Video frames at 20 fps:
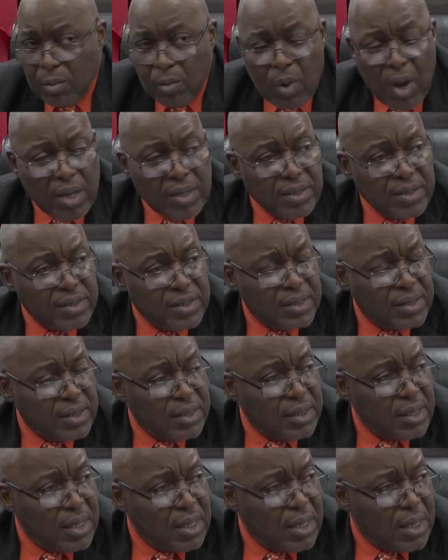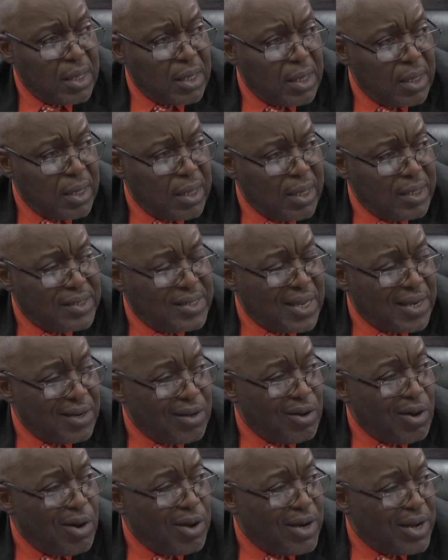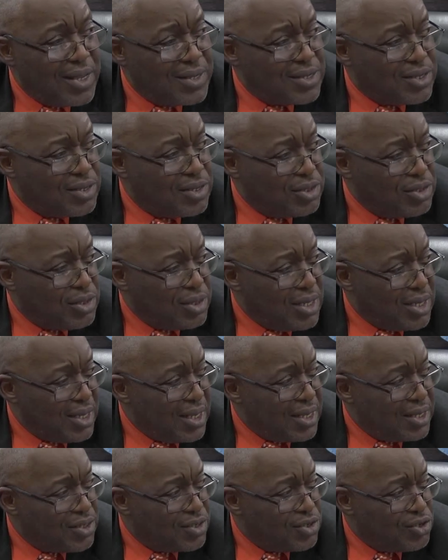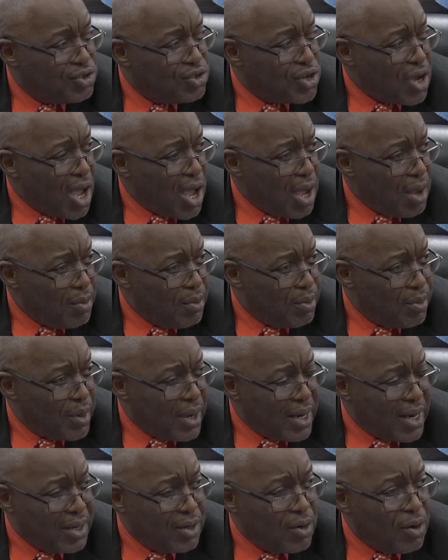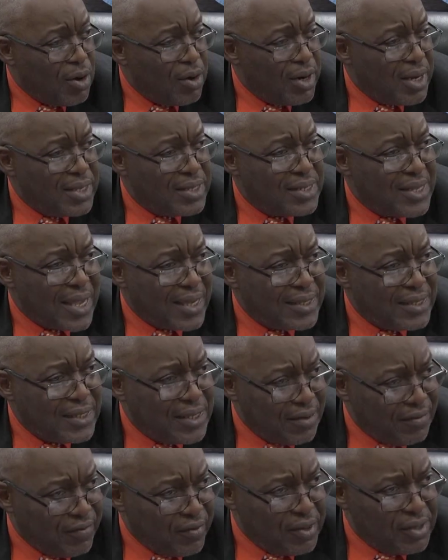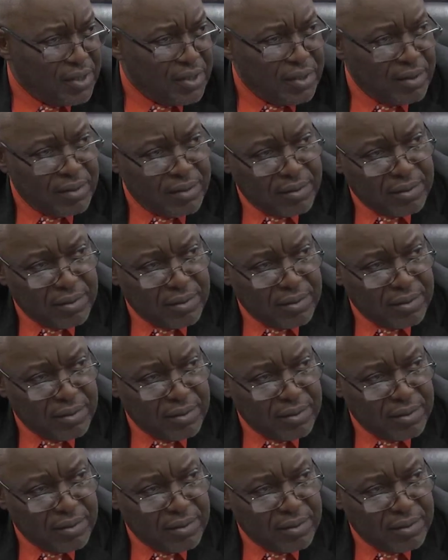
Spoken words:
Once it's an honest day's job and an honest activity.